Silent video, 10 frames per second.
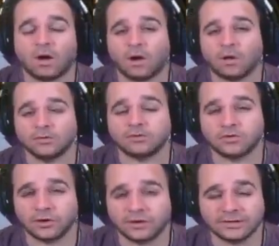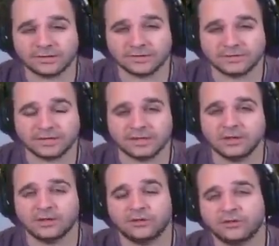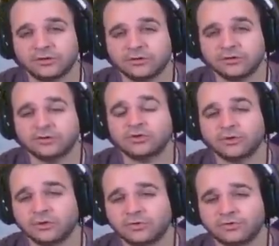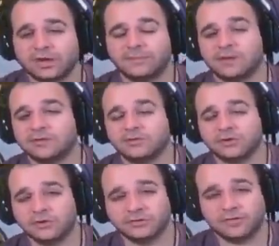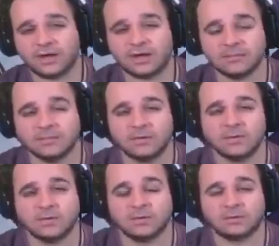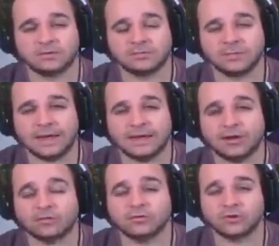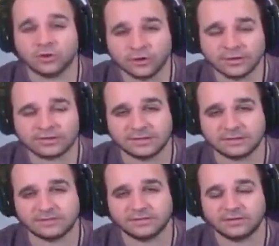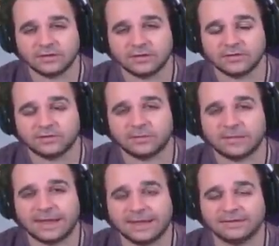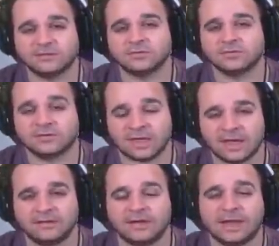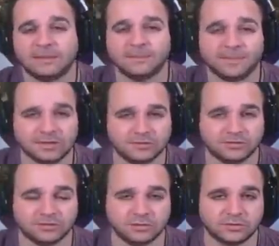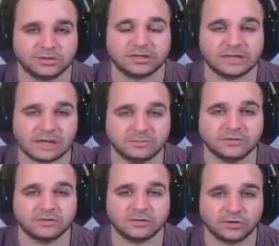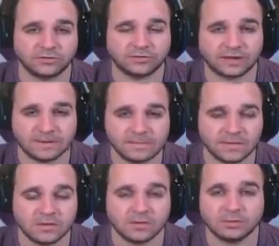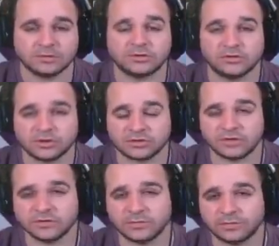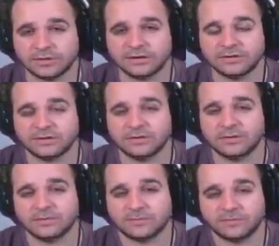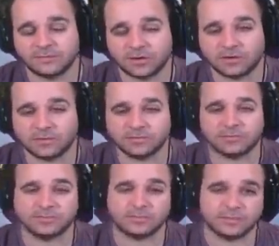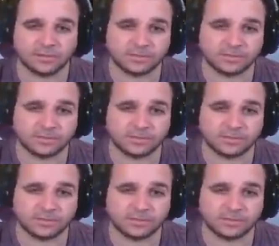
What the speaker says: Alternatively, you can do the turtle farm. Now the turtle farm was an alternative from 8 till 10 at mushrooms. You can come to the turtle farm. It's just over the bridge from the